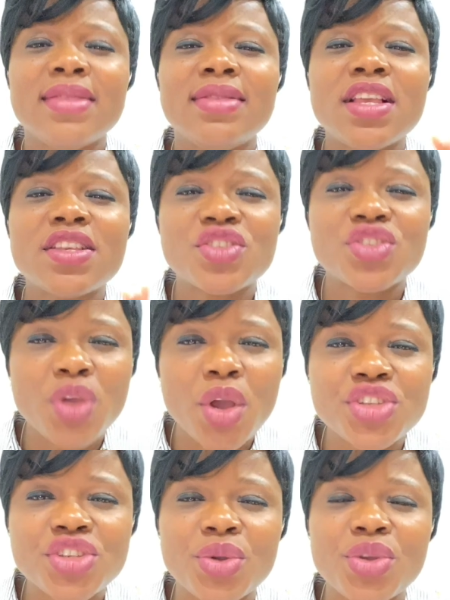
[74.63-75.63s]
This
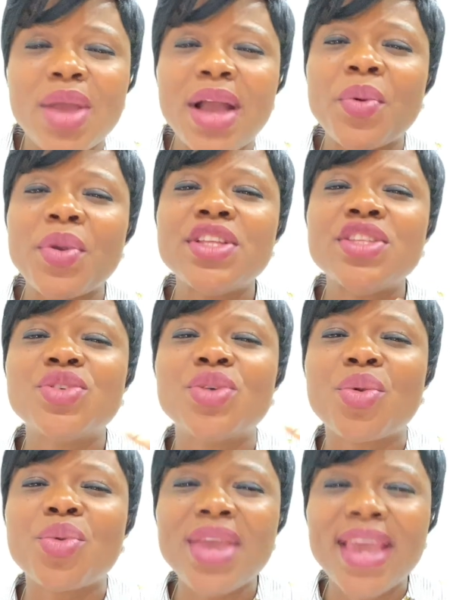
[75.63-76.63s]
structure, you are going to
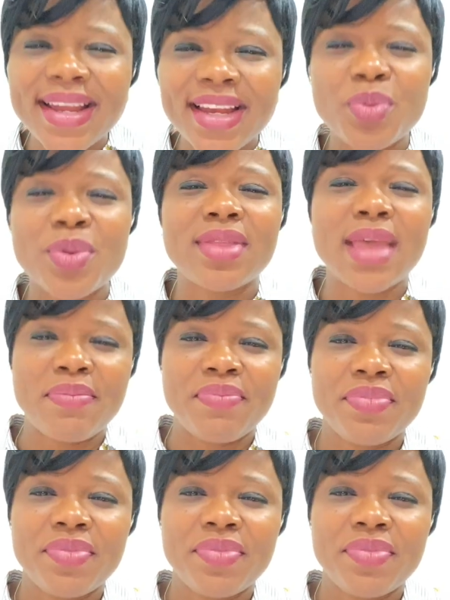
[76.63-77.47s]
create it with them.